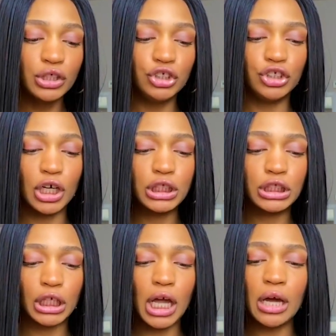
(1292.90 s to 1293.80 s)

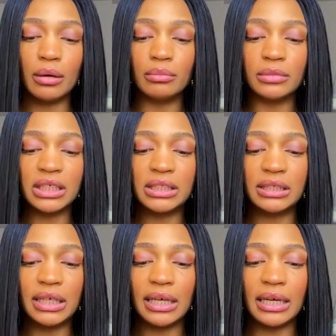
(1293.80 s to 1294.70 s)
J'entends. Let's
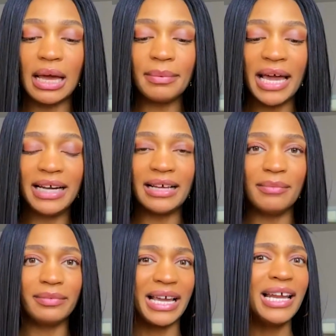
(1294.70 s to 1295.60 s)
see. I'm
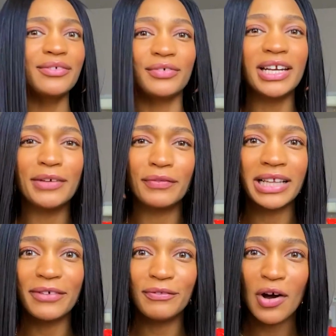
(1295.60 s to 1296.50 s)
kind of ready for
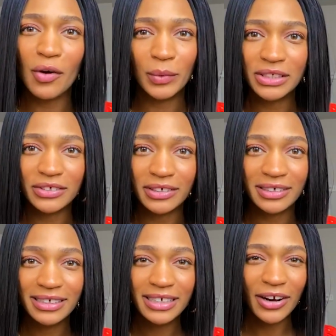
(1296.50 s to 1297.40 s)
like fall,
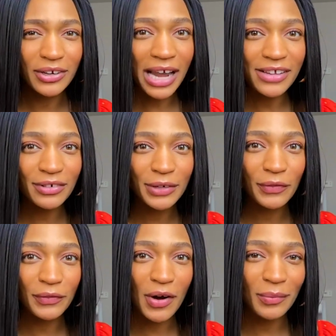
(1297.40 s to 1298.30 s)
winter. Are you guys ready
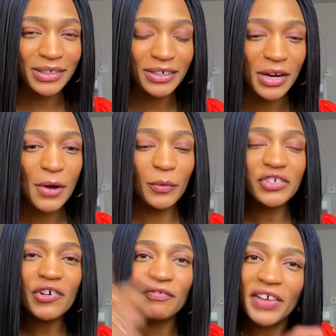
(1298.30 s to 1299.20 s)
for fall, winter?
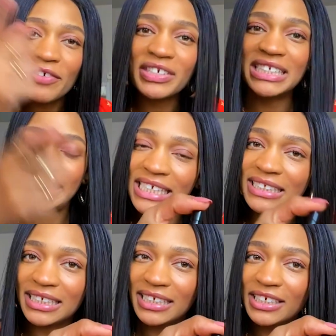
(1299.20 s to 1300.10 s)
What's your favorite
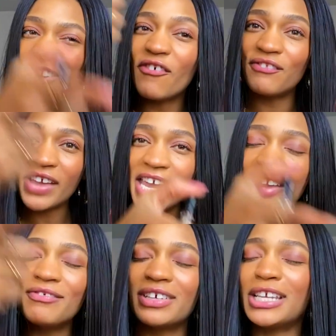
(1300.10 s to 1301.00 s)
season? Your
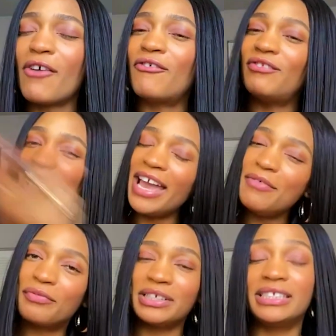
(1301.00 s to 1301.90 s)
favorite
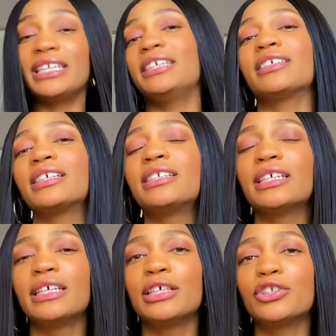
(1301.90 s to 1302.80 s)
season
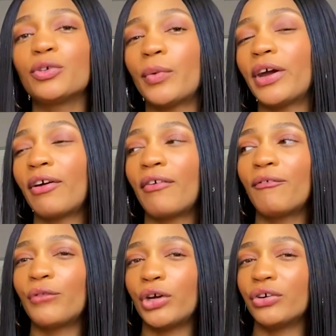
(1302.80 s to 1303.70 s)
to wear
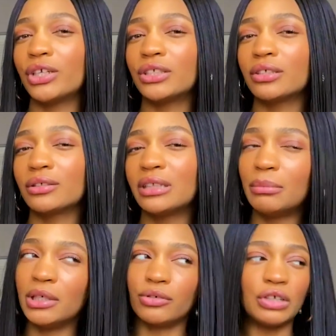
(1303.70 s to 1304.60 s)
fragrance?
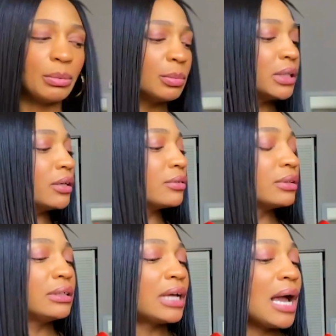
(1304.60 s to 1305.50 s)
Let me know. Drop it below.
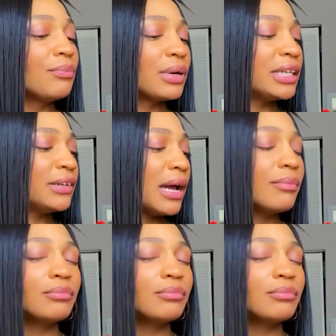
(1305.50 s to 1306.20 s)
I'm ready